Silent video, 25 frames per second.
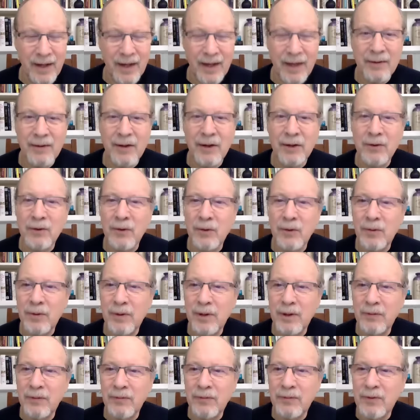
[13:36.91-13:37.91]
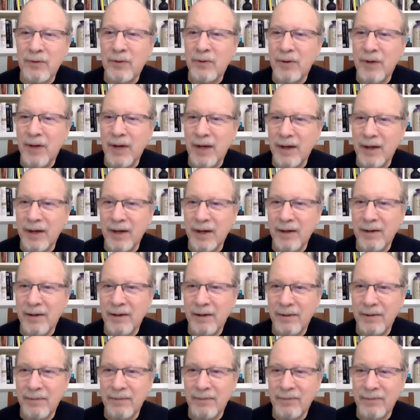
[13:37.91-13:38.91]
and then you lift your head
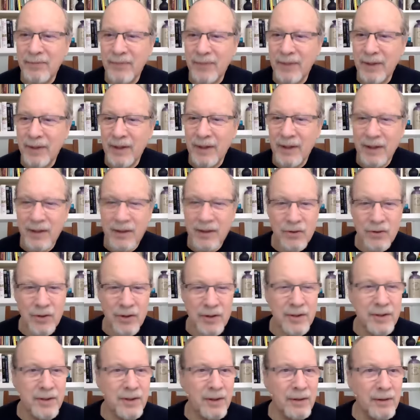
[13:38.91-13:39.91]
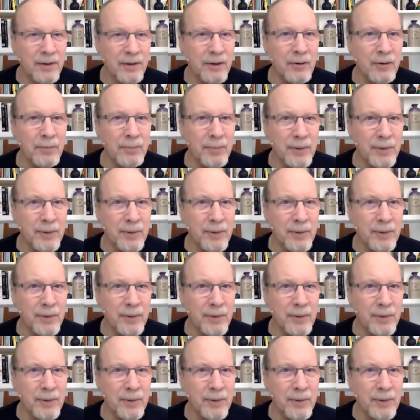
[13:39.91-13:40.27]
just a little